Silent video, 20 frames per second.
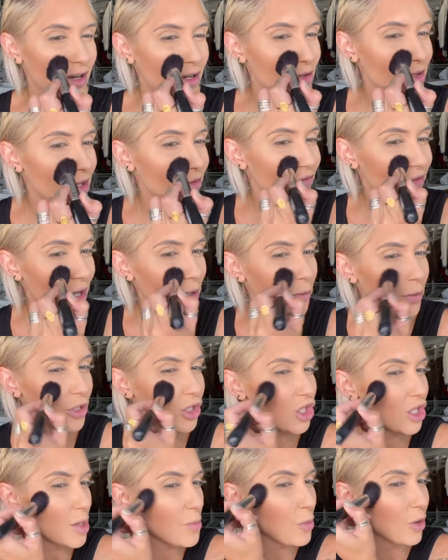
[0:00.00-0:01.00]
You can find one
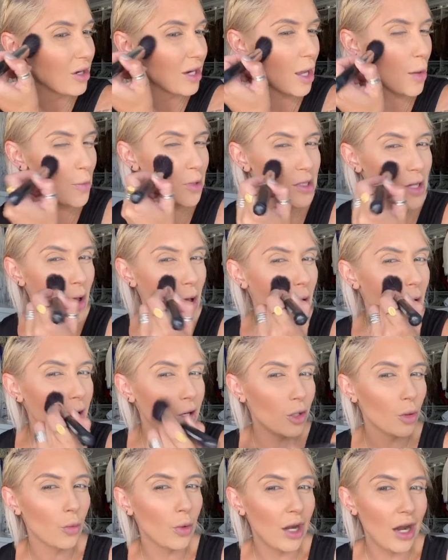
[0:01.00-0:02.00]
cheap on Amazon
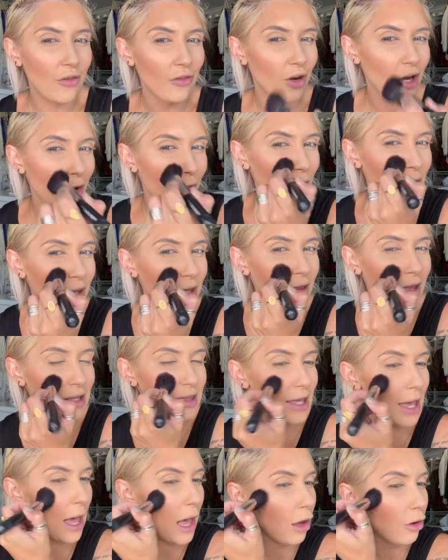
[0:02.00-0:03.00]
or whatever. I really like
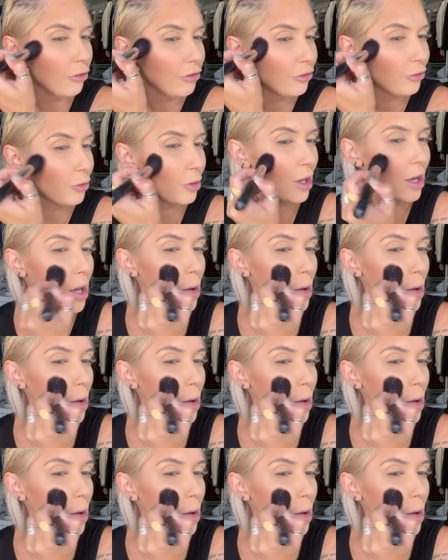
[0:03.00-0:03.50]
the e.l.f.